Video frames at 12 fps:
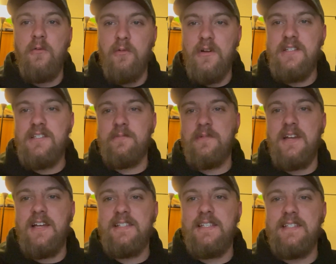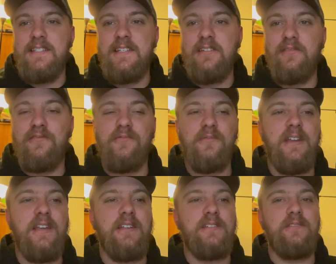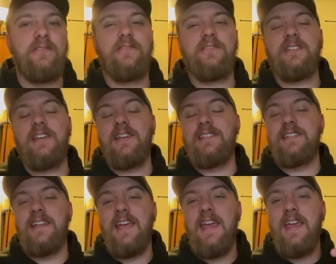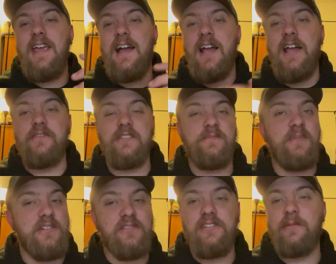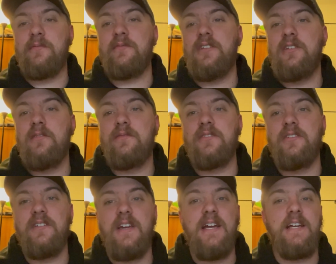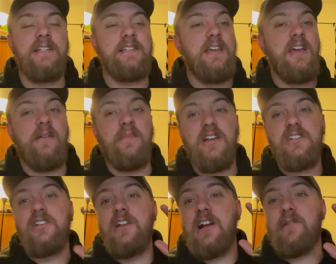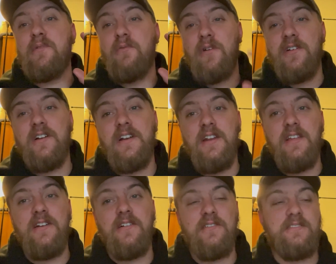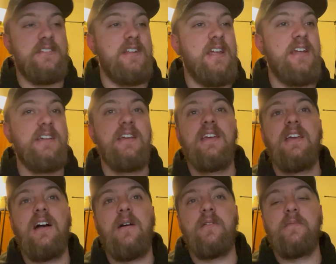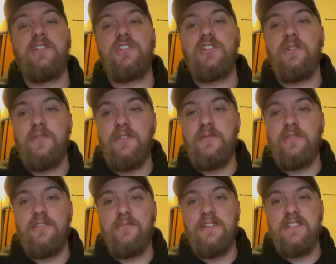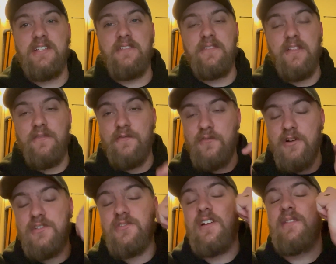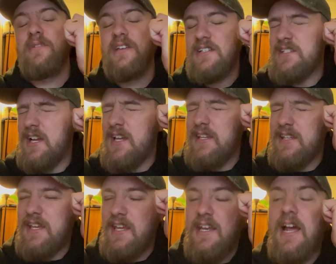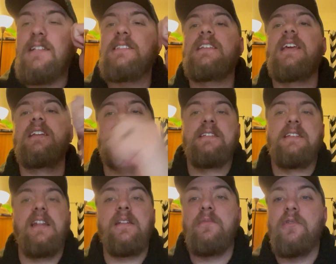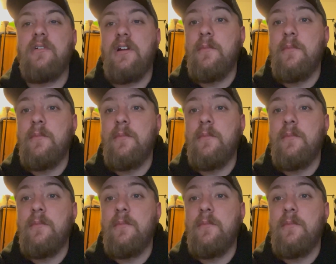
What is up, guys? It is Dylan from Redneck Tuners, and today I have a special type of video for you guys. I'm actually not going to be working on any cars today. I'm going to be showing you a little bit of stuff that's frustrating me because I cannot stand to see it anymore.